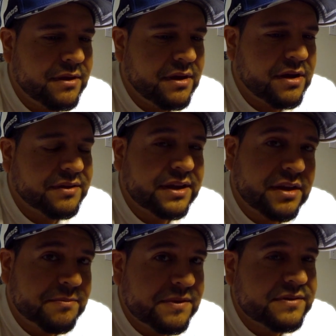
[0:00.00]
They
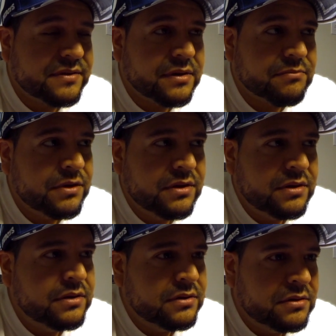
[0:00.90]
keep this up,
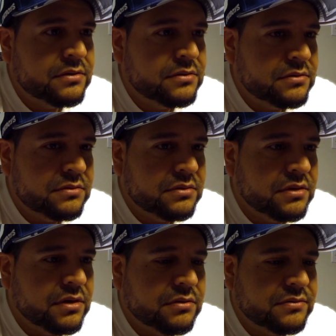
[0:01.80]

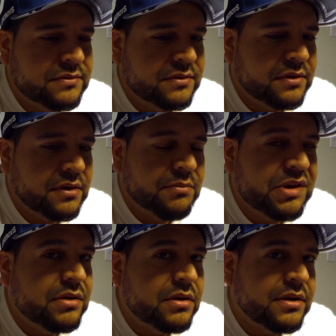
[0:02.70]
they're gonna be
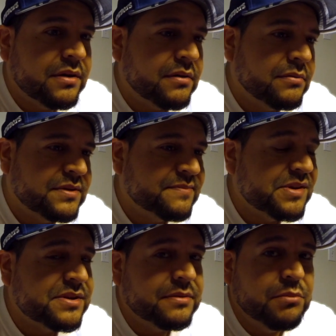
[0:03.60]
good here,
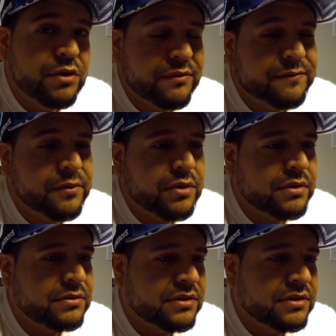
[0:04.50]
especially moving forward.